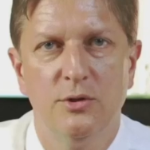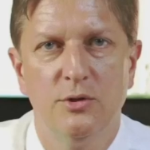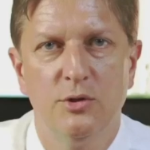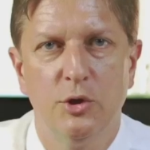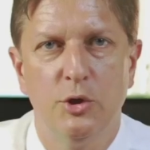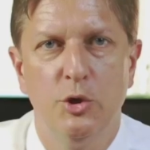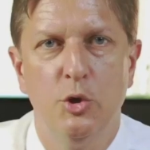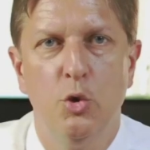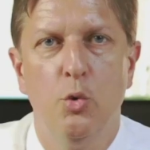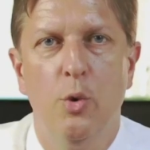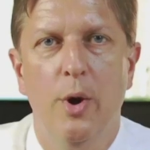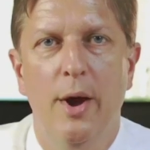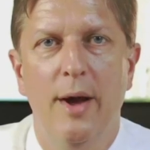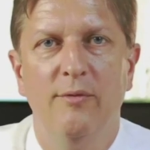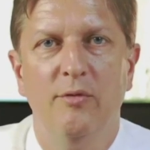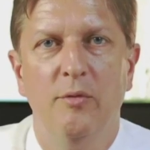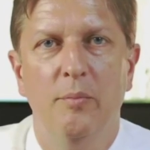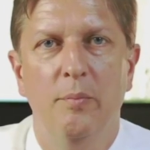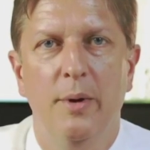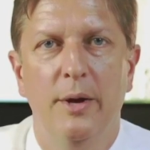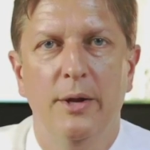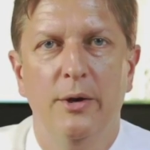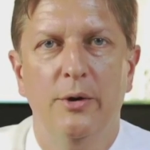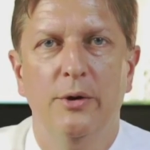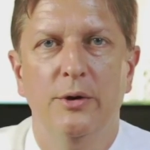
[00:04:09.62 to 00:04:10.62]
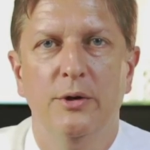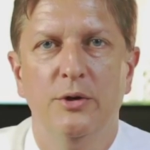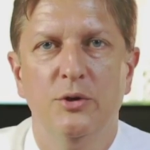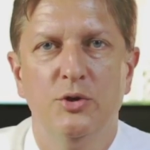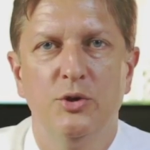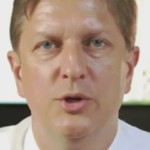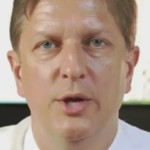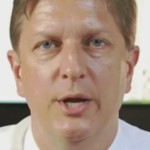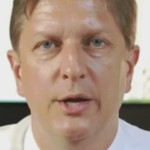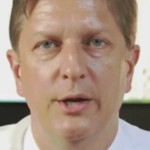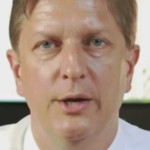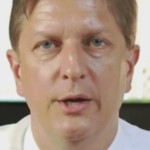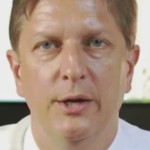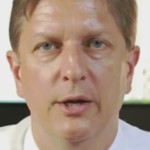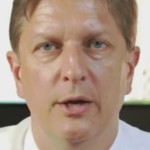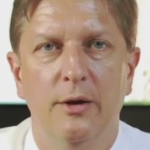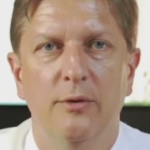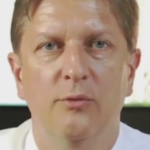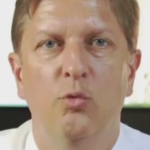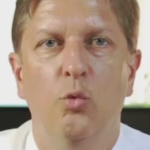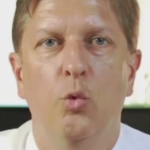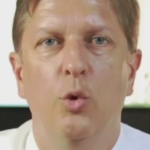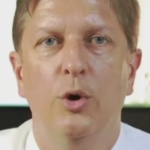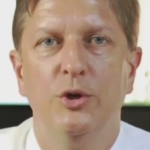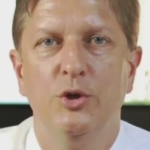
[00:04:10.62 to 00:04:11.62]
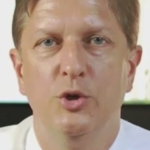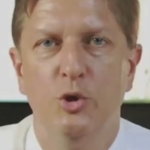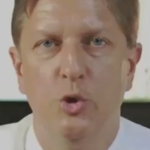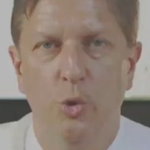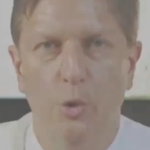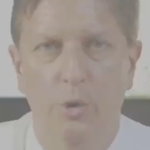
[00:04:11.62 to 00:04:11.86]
so you will have a better understanding of what you